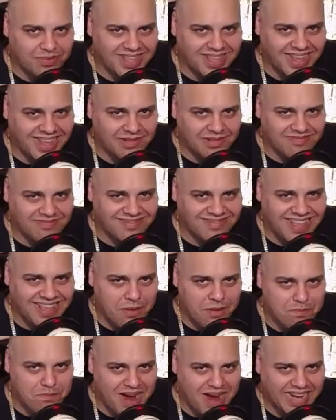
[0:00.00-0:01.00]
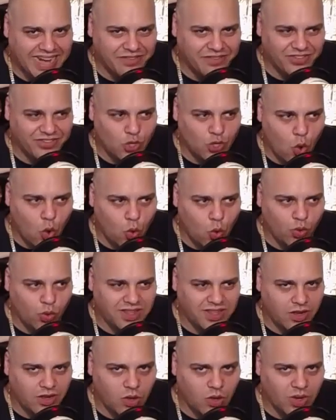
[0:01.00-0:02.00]
that they might have
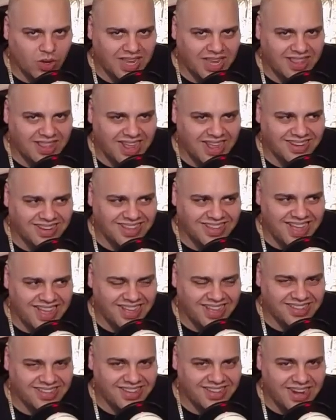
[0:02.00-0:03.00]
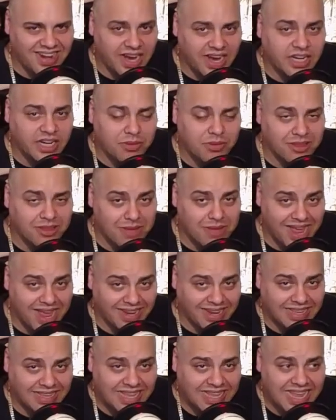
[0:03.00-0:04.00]
told Low Key that, yeah, you're not going to be the man,